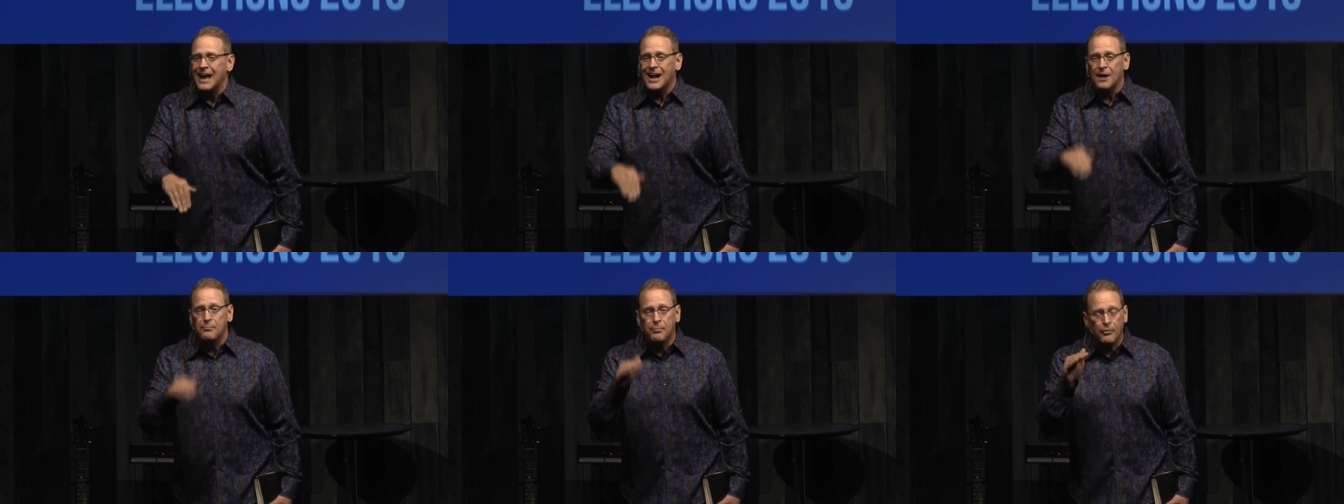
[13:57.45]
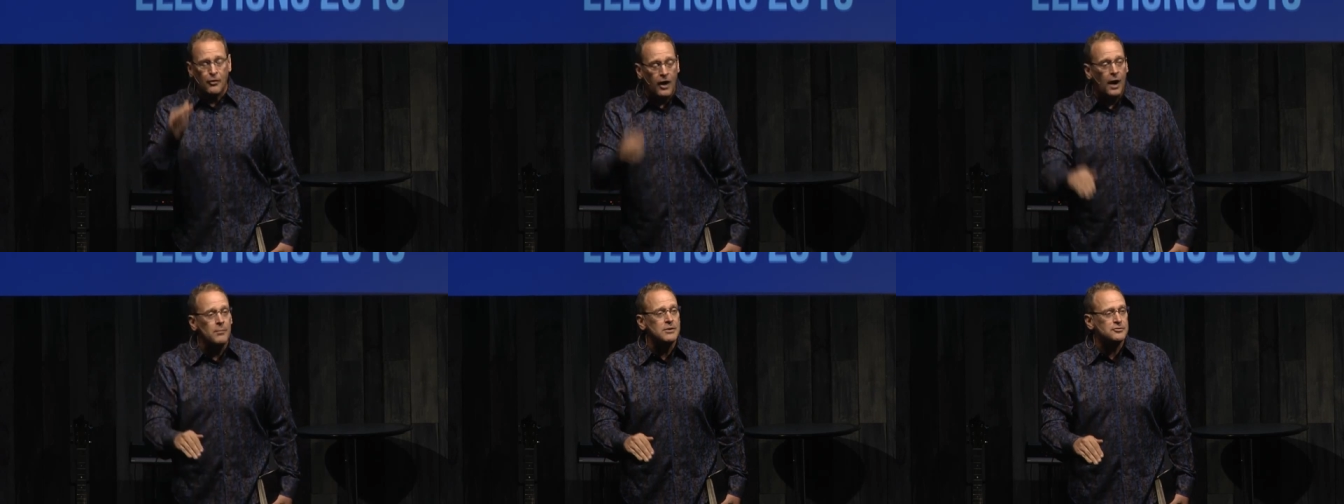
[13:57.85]
And I
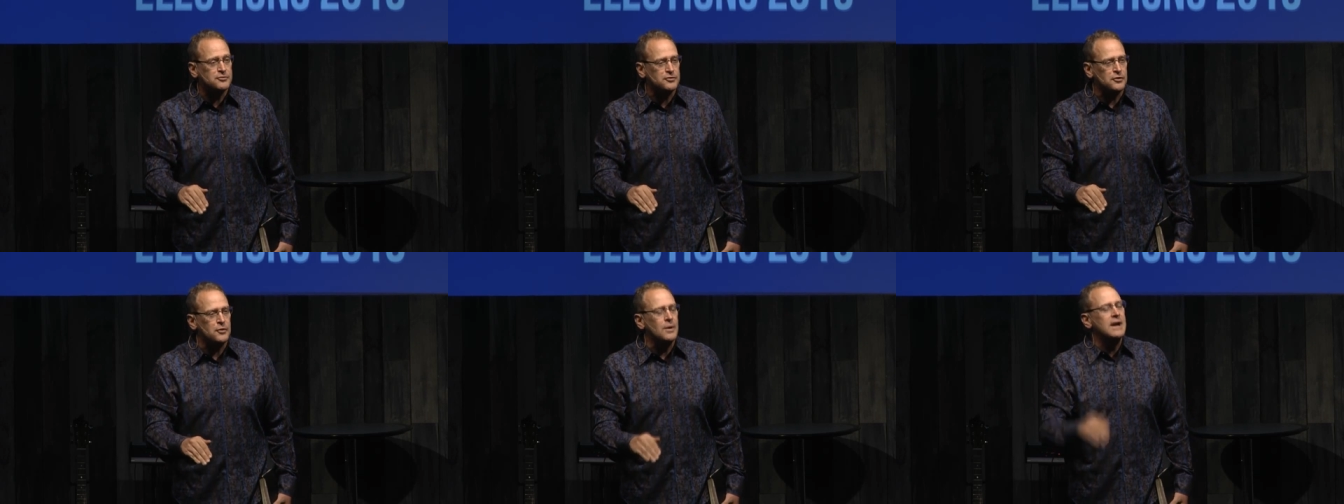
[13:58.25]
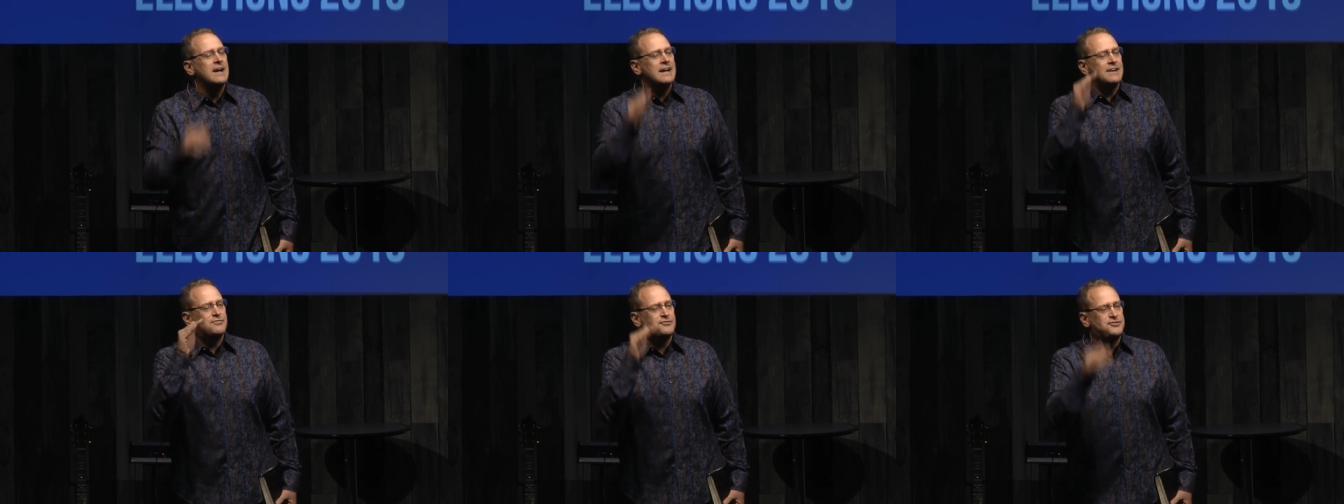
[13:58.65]
promise you,
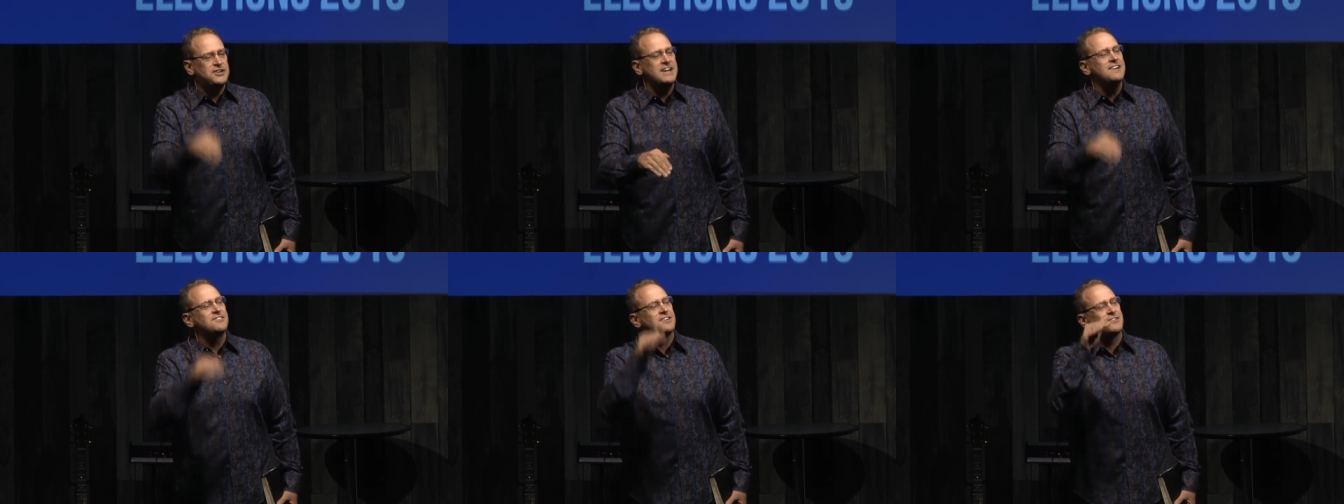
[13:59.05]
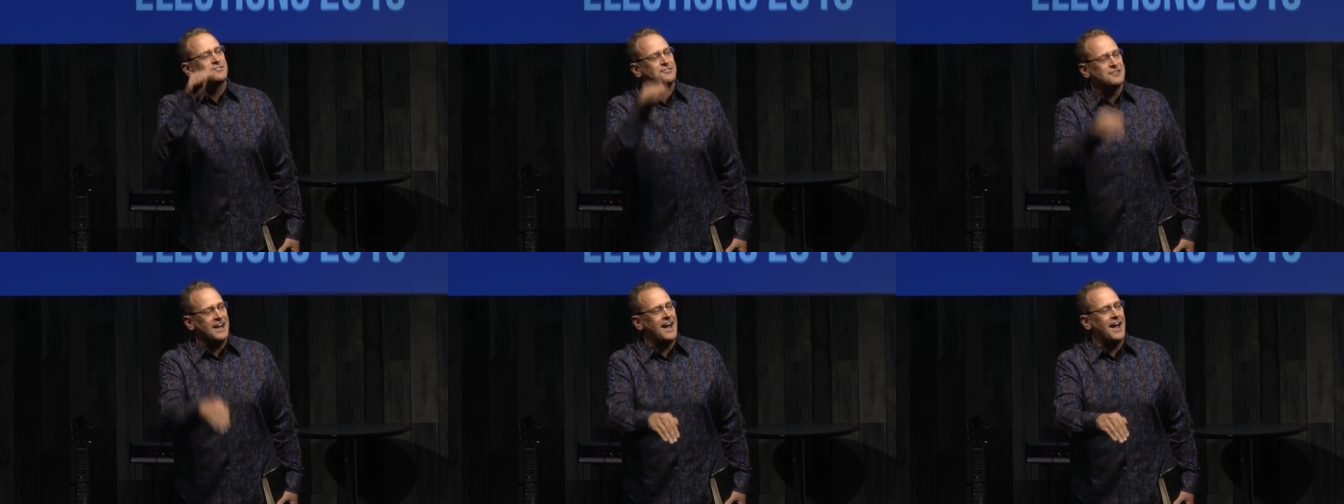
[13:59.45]
if Jesus
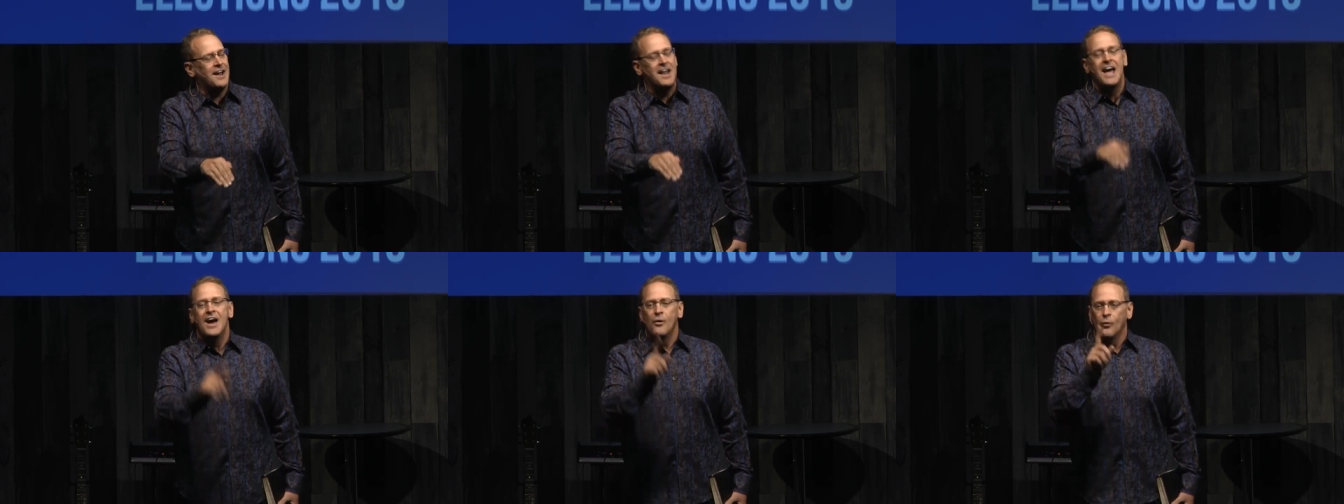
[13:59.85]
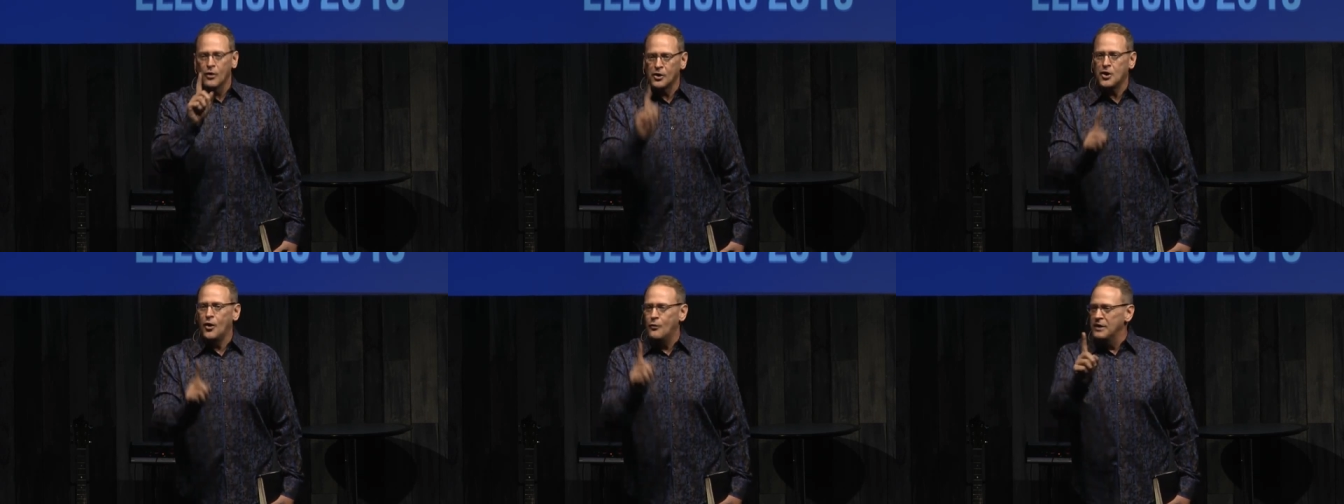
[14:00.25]
said, We're
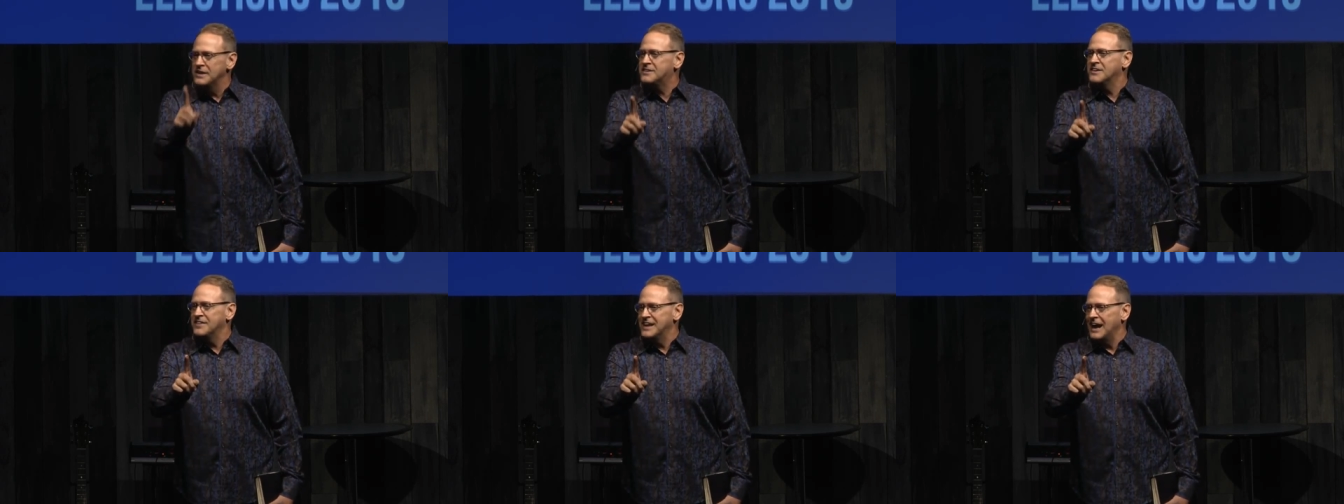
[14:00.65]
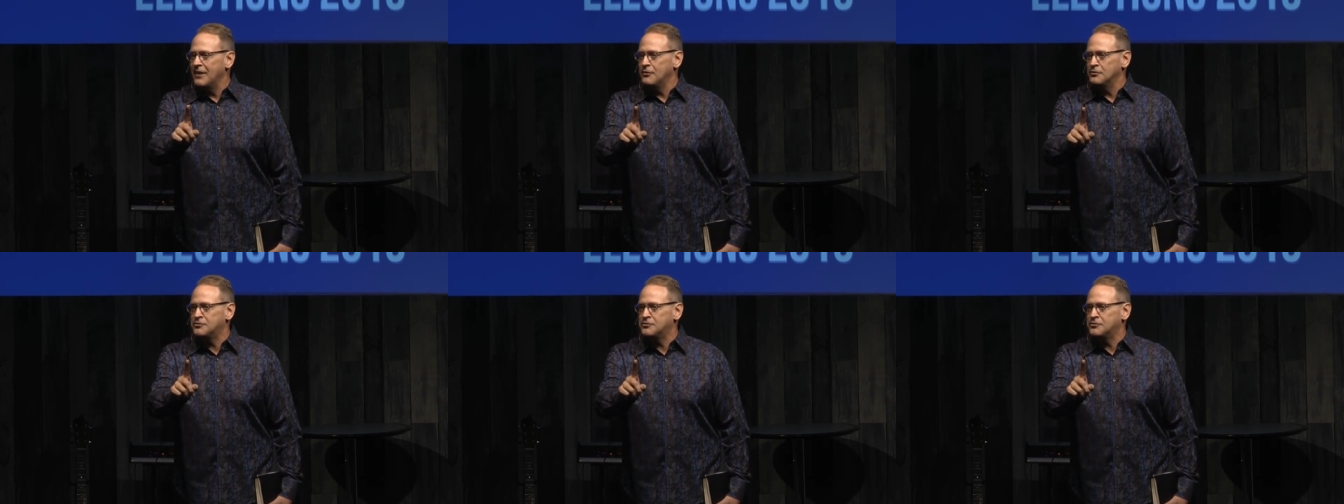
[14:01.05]
going to the other